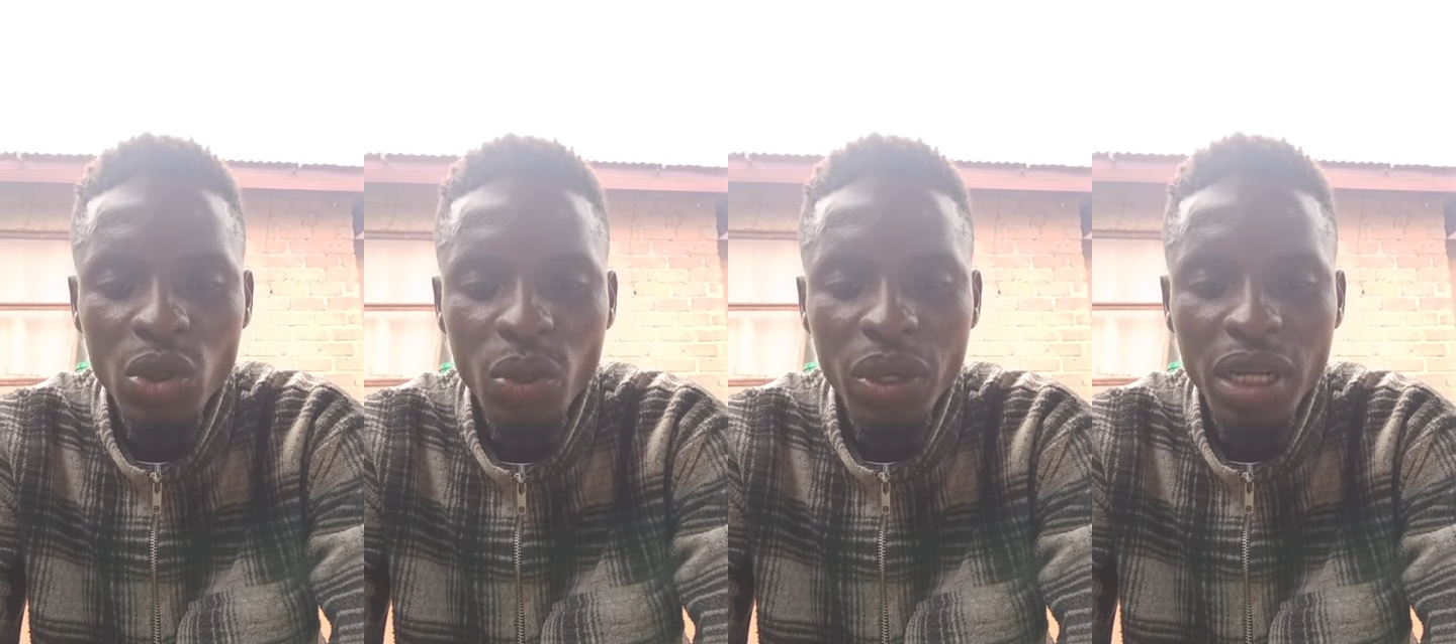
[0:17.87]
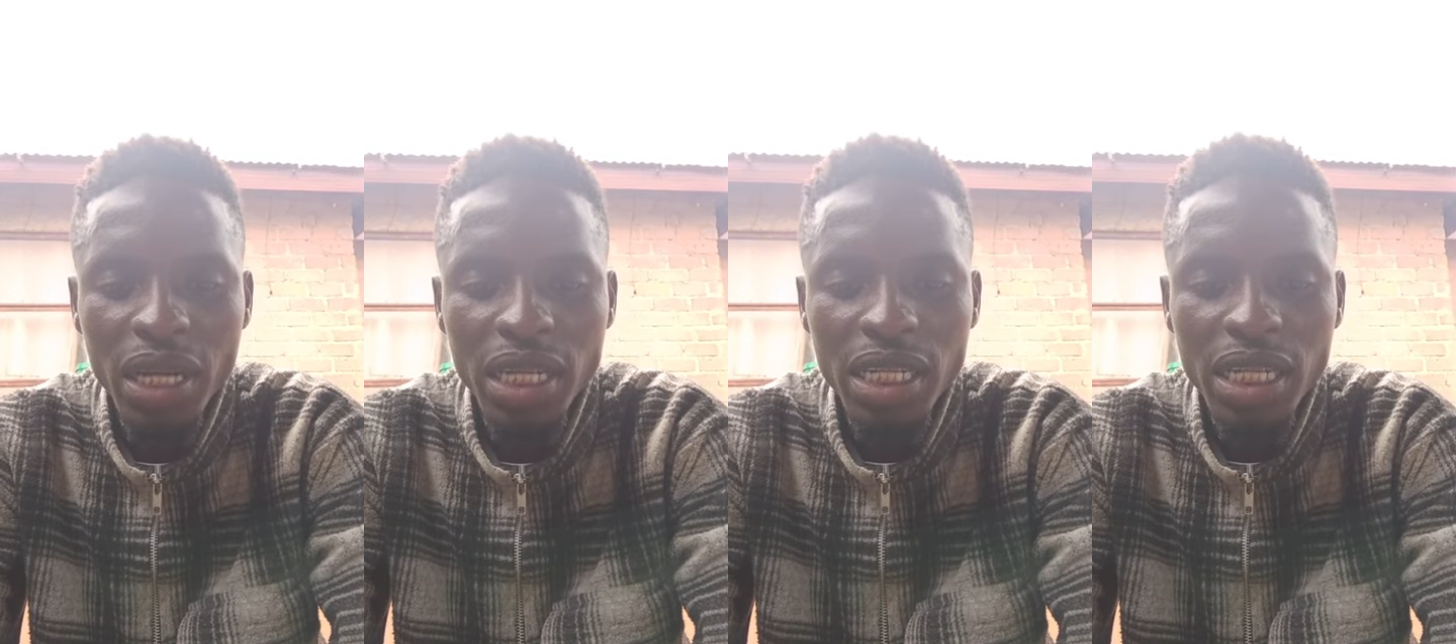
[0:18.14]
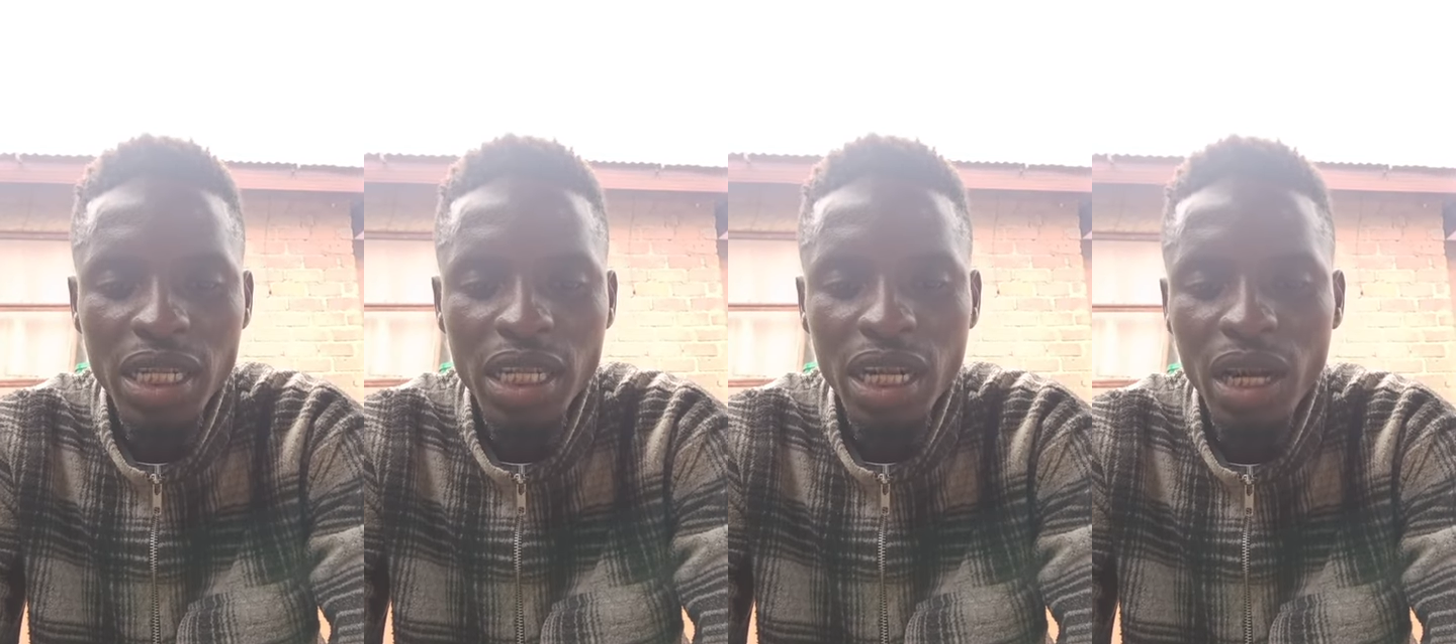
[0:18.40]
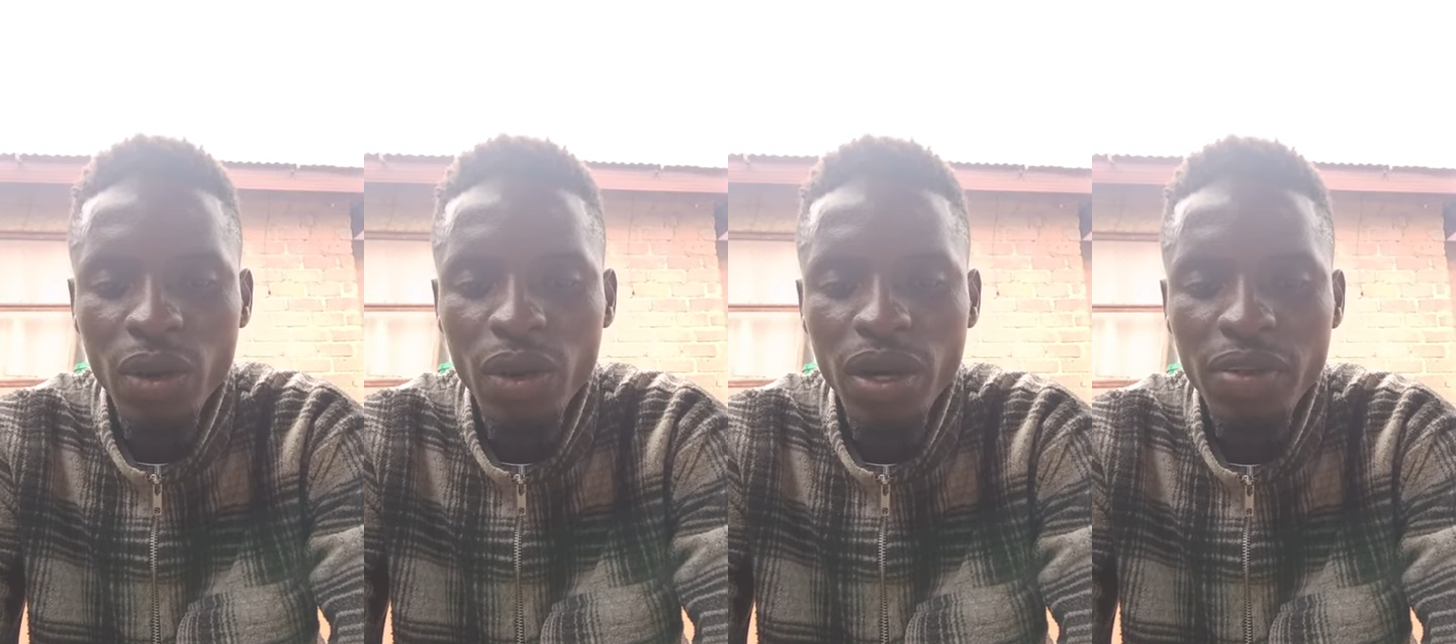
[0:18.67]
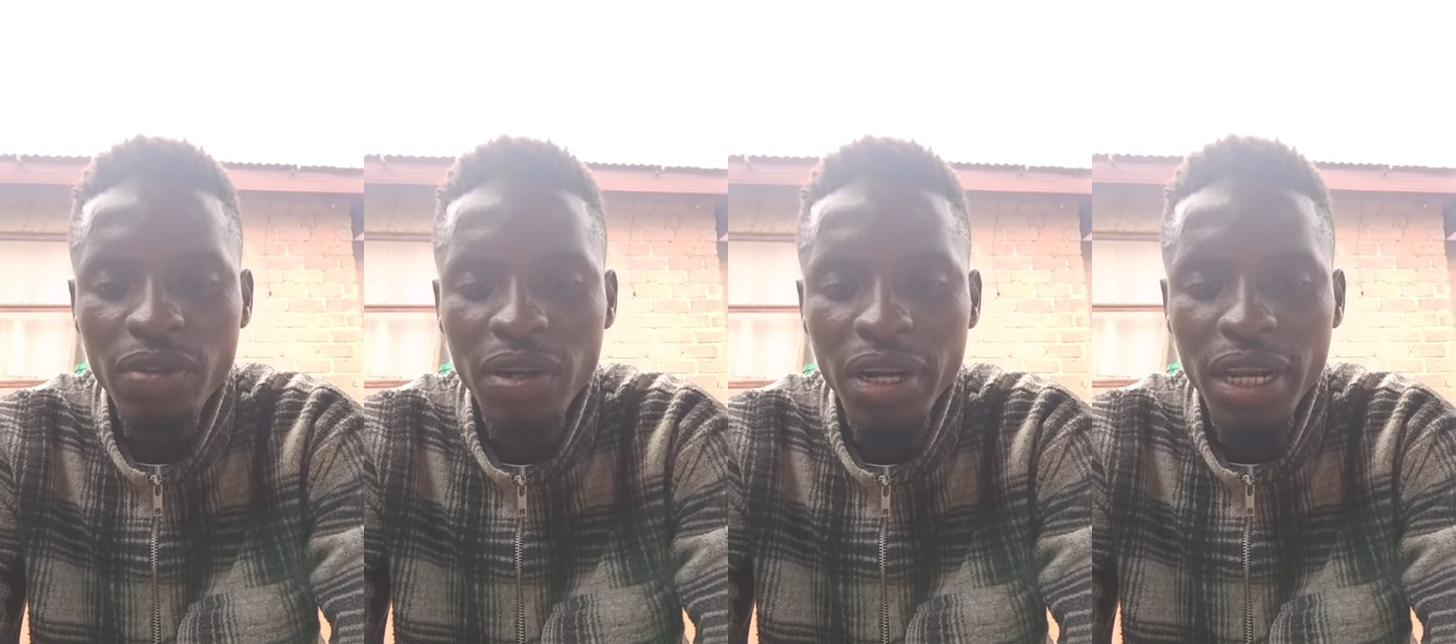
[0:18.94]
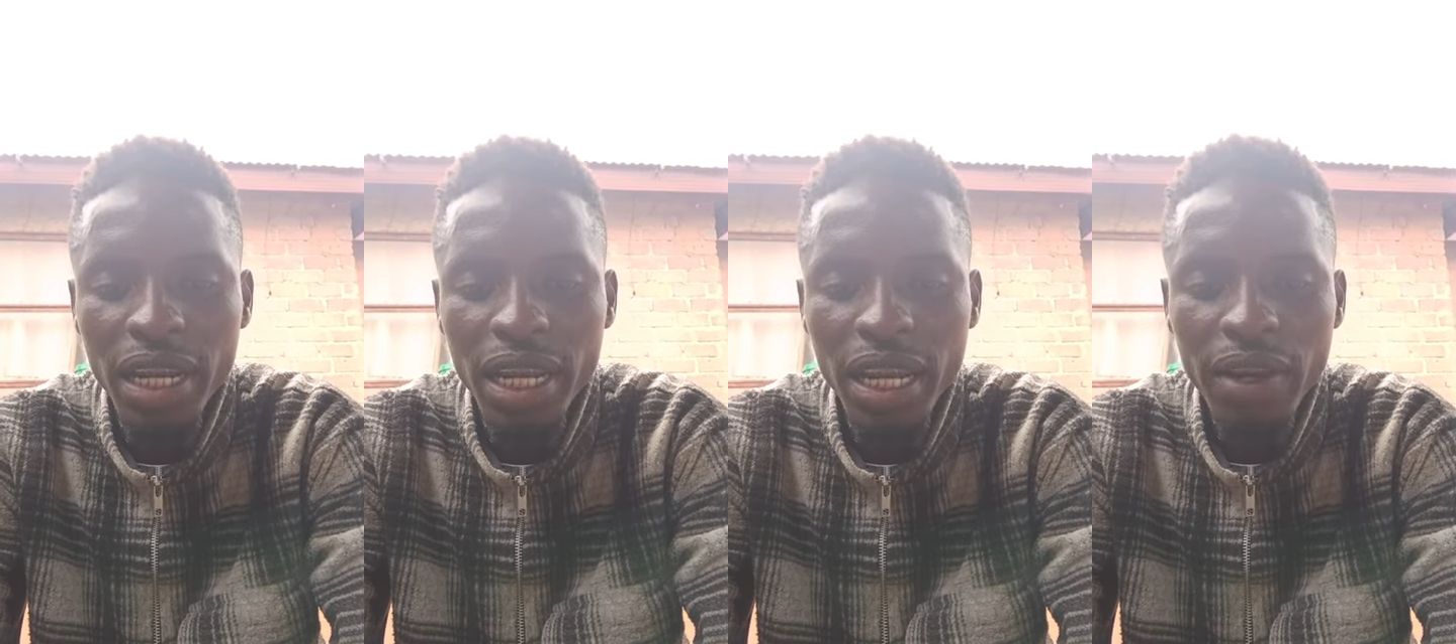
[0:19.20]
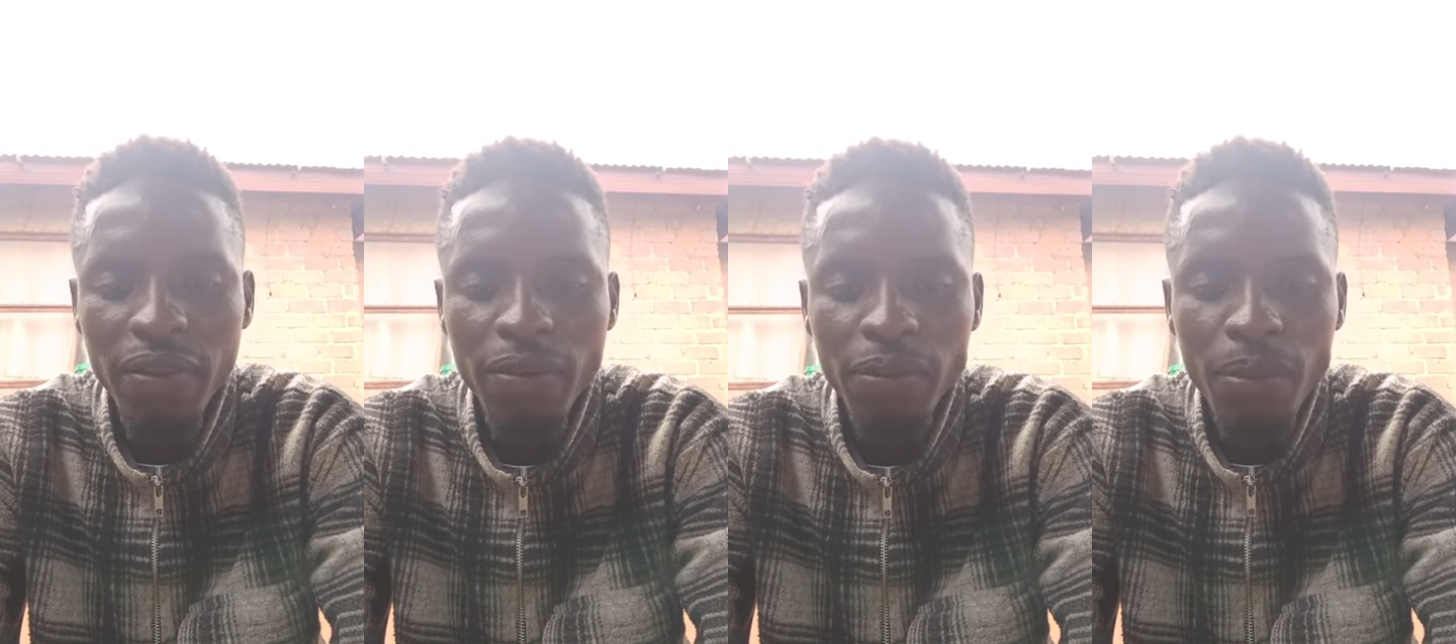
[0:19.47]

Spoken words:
we eat in our everyday life.